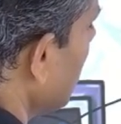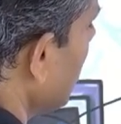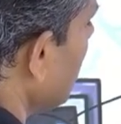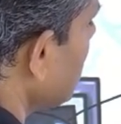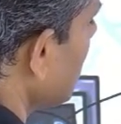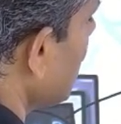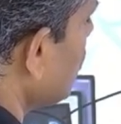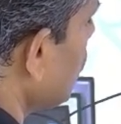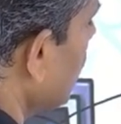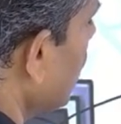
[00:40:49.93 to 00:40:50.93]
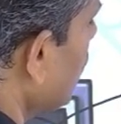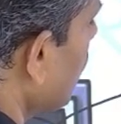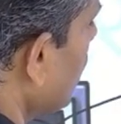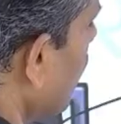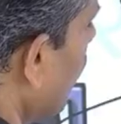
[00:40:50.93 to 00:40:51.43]
is 2 into
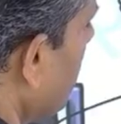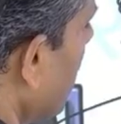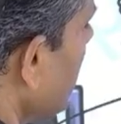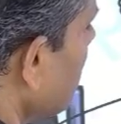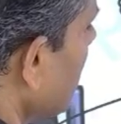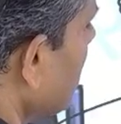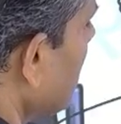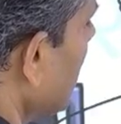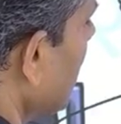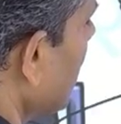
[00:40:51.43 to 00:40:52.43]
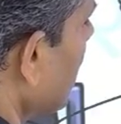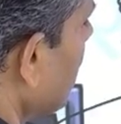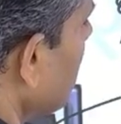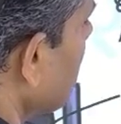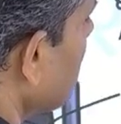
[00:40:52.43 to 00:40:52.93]
4 plus 3,
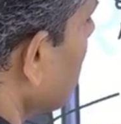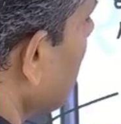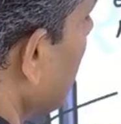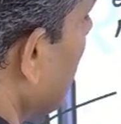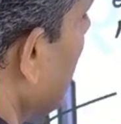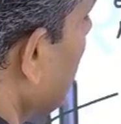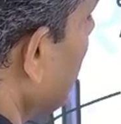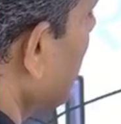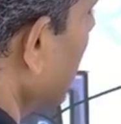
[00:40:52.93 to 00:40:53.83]
which is 11,